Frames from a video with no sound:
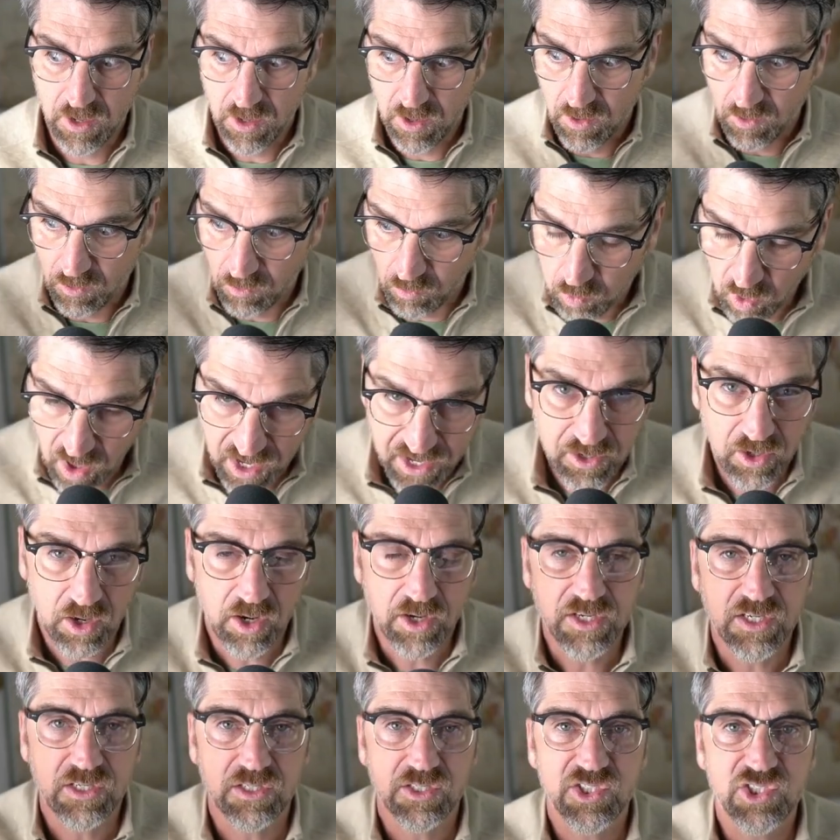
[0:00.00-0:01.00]
What are
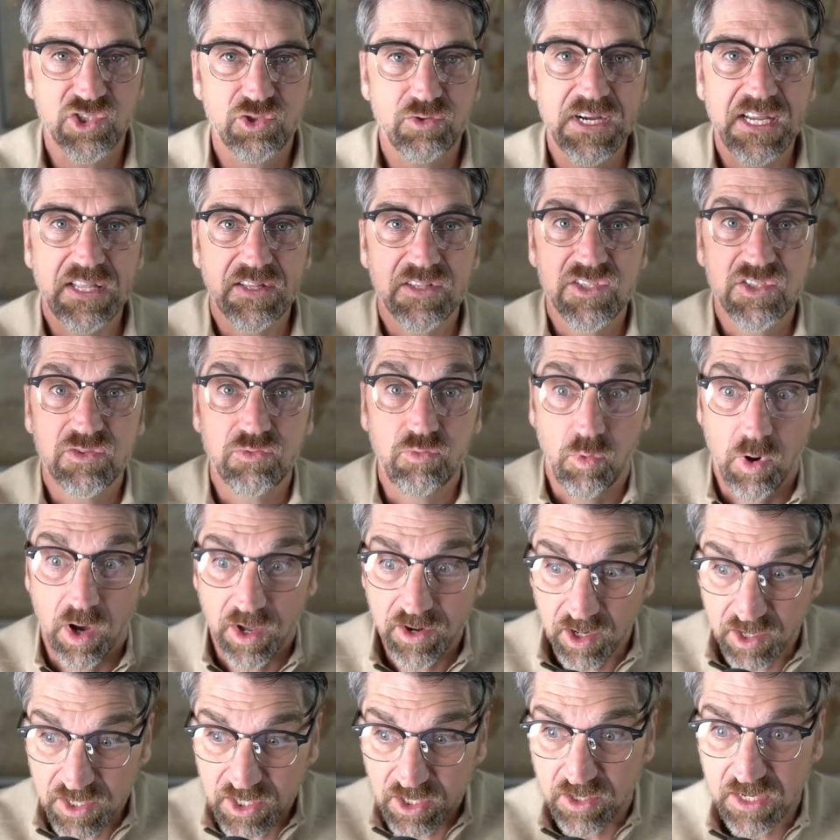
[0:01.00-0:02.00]
your strengths? What
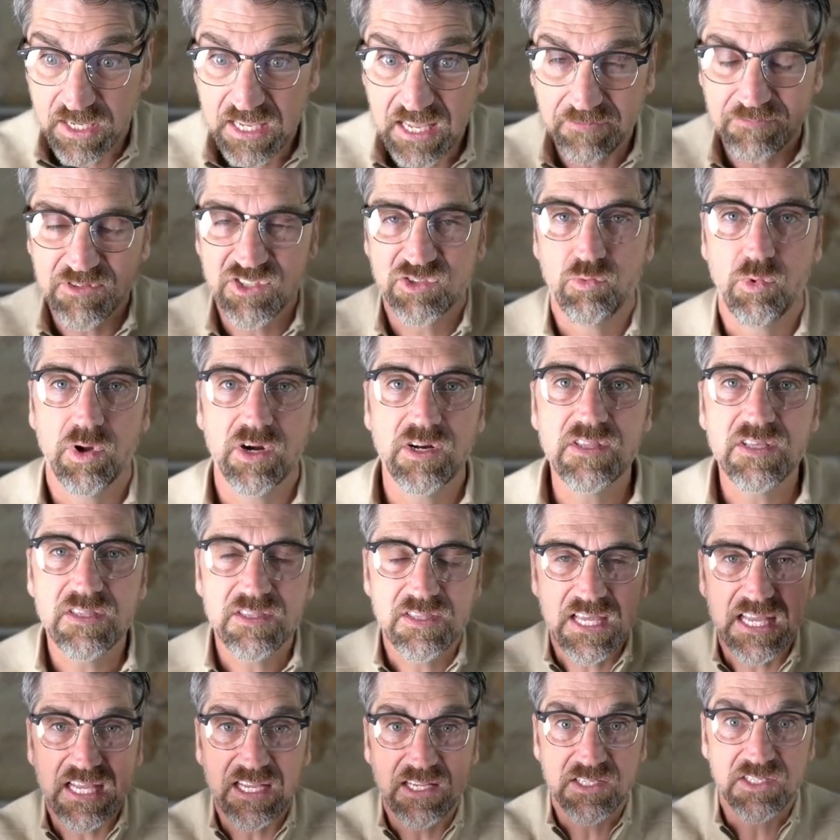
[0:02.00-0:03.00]
are your gifts? What are the
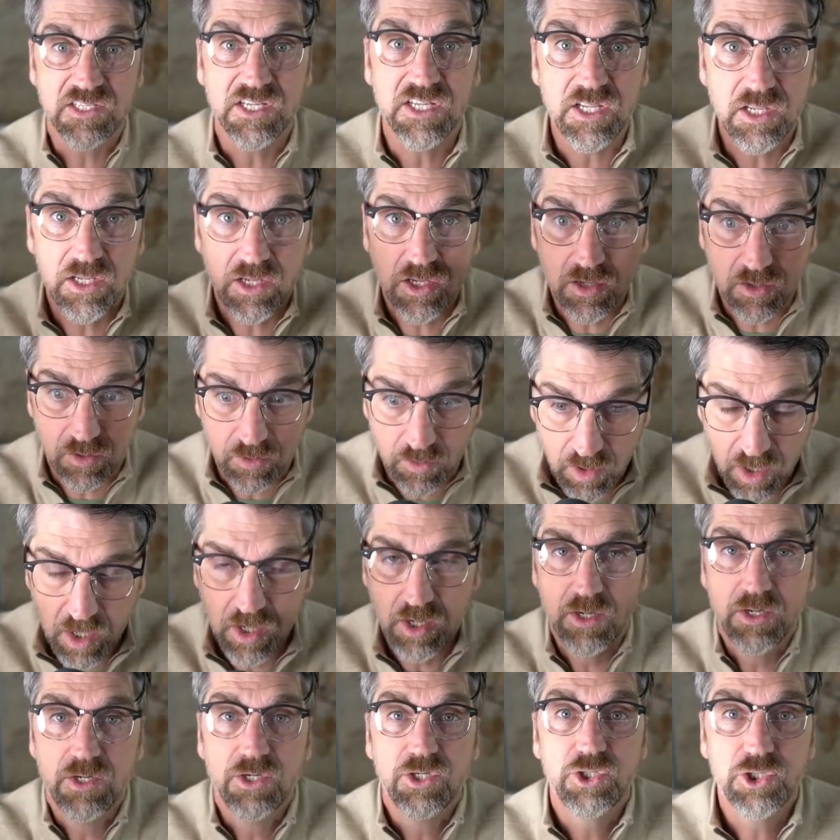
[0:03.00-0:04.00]
things that you
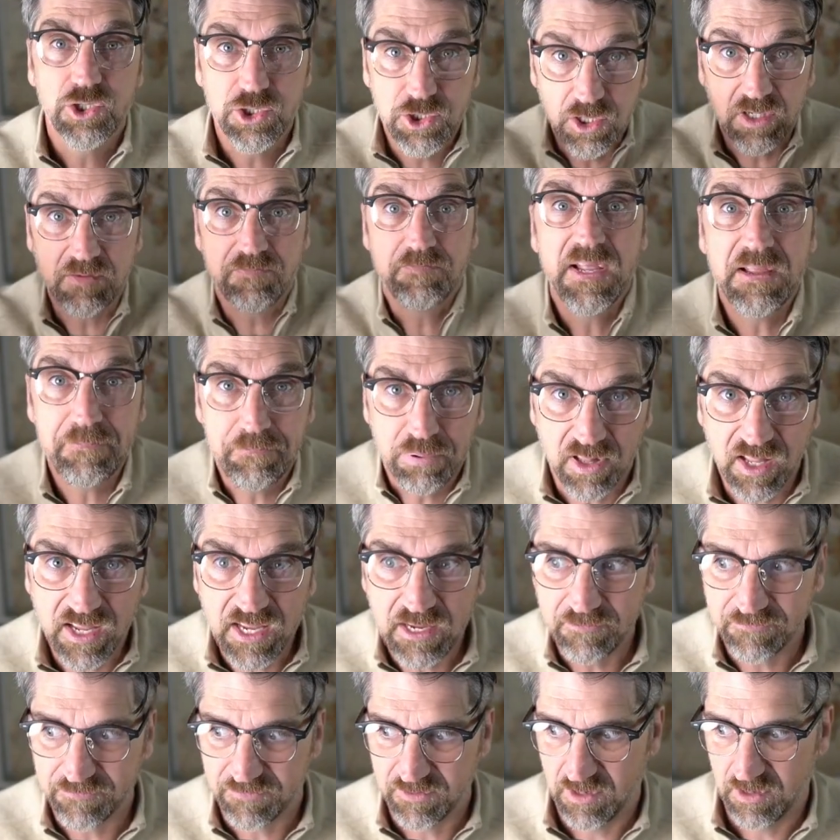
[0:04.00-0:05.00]
should be
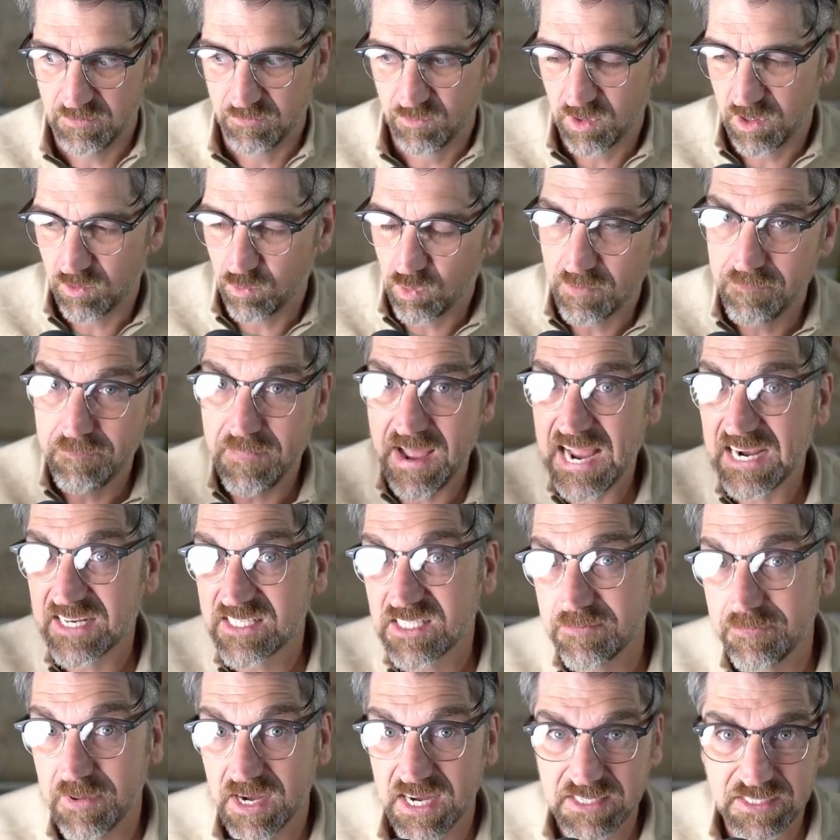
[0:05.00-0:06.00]
playing from, where we're
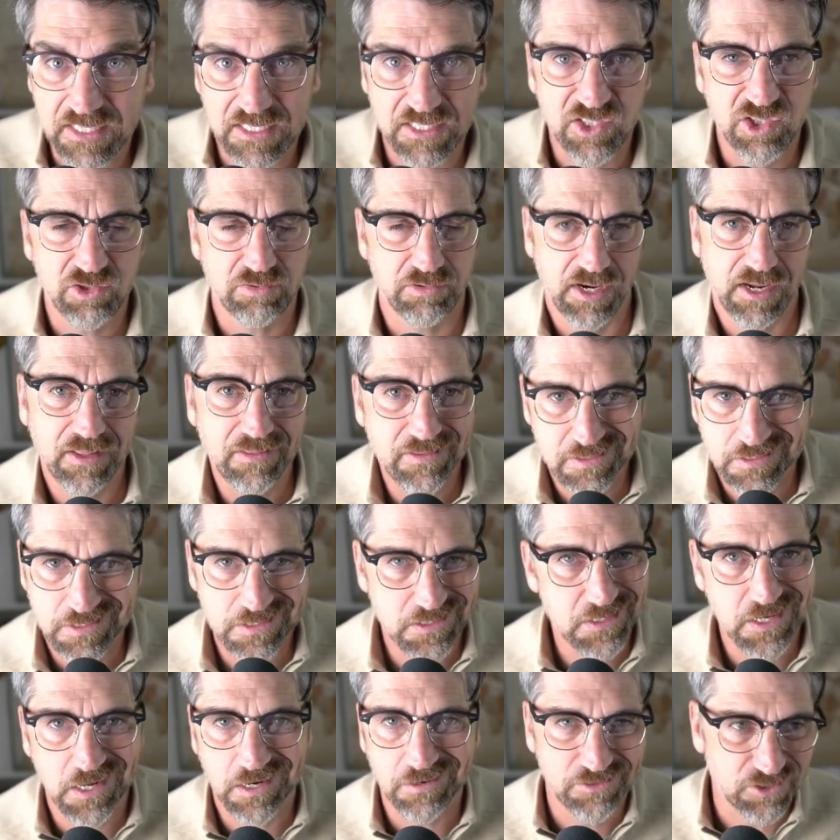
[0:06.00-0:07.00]
maximizing strengths
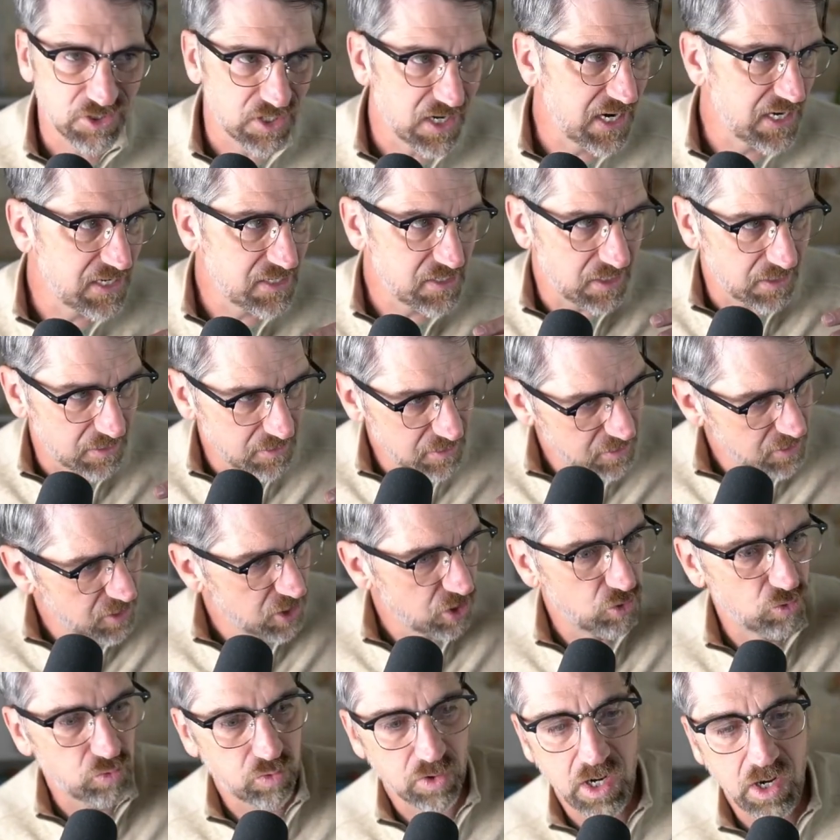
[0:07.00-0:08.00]
instead of trying to
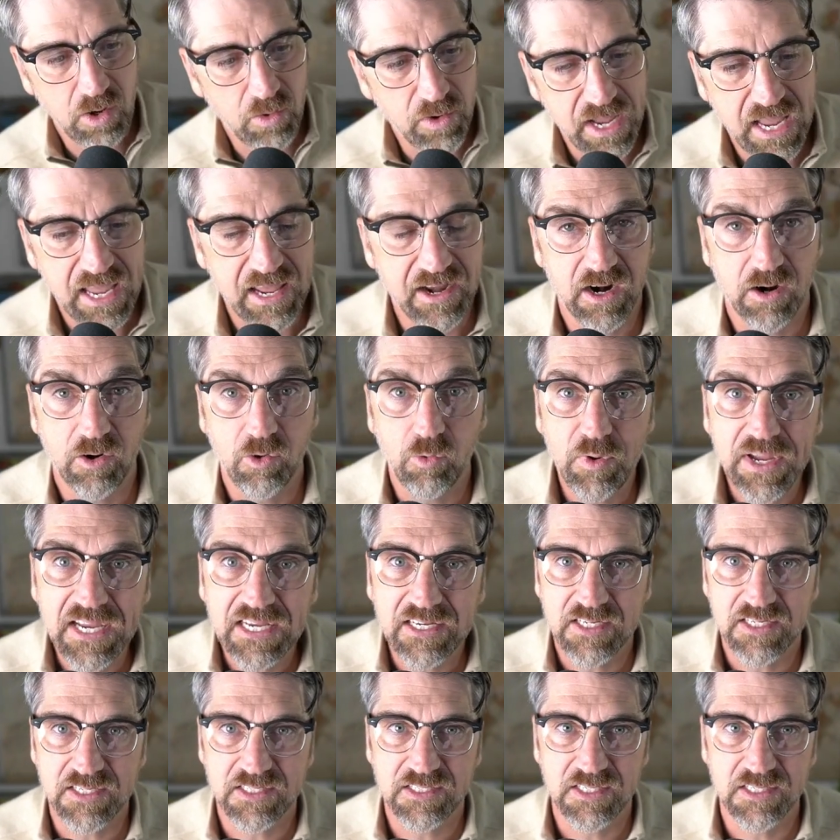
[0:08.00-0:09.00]
grow in our
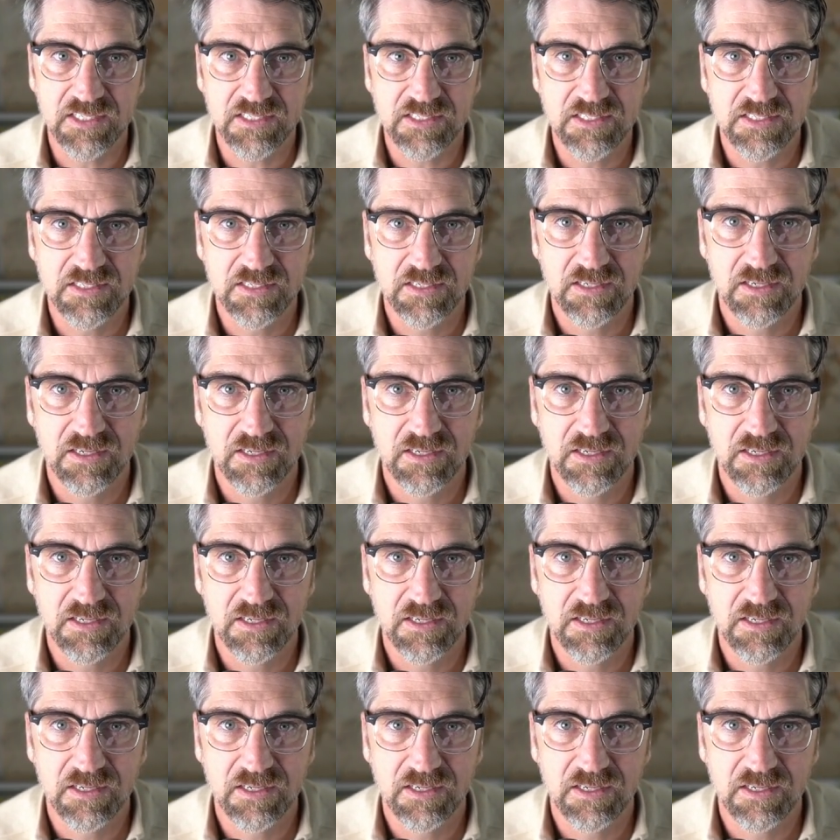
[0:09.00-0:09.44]
weaknesses?